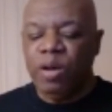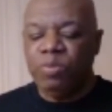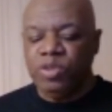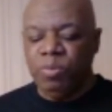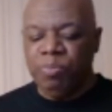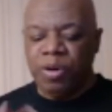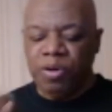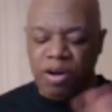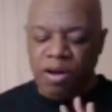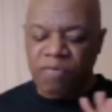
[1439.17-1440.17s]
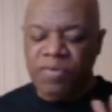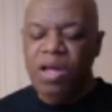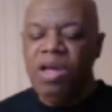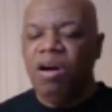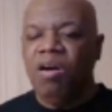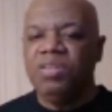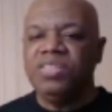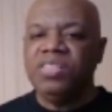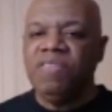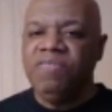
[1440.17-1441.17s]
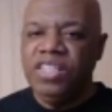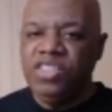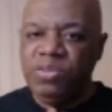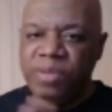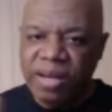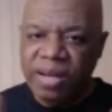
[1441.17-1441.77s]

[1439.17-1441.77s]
help to burn off all this stuff that you